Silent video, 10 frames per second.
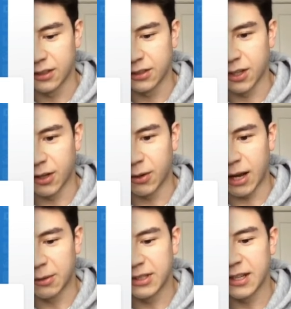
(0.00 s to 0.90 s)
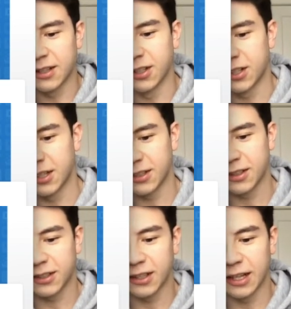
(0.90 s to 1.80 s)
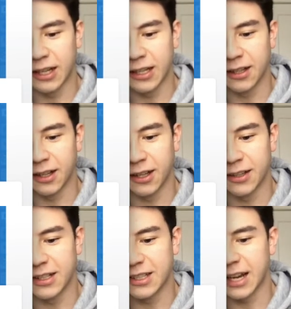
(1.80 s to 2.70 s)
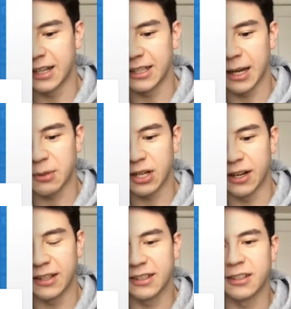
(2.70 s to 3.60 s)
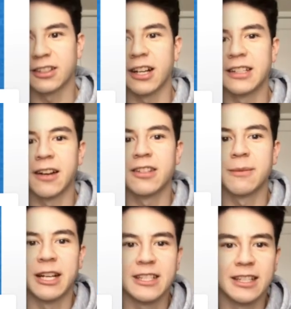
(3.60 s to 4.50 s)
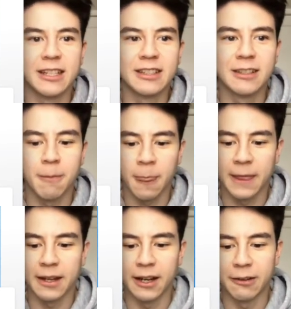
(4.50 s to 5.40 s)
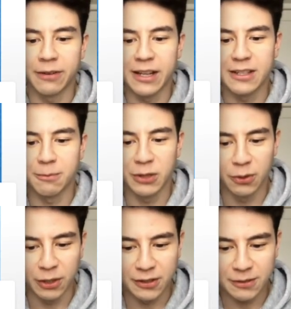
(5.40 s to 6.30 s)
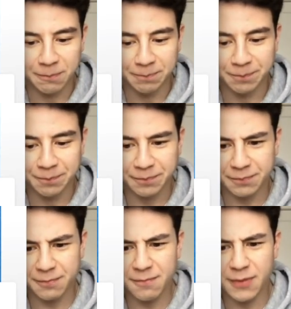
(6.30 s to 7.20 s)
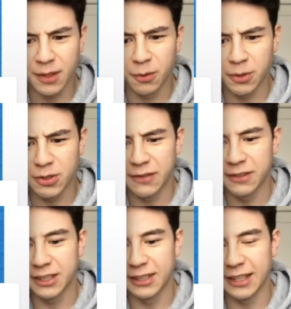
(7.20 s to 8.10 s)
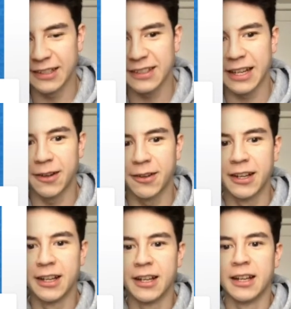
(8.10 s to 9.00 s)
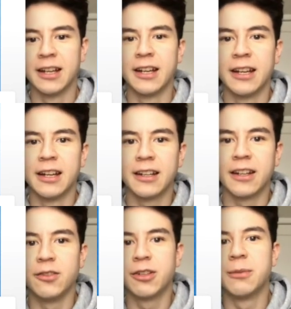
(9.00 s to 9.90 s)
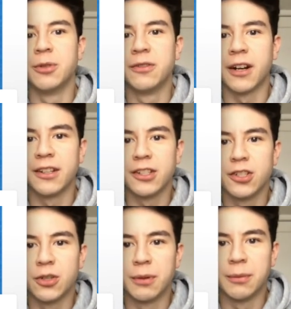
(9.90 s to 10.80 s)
So I would take a look at uh, the entire top charts, write down some ideas, uh, find some good ones. Once you have a good list down, then you can move on to Chupa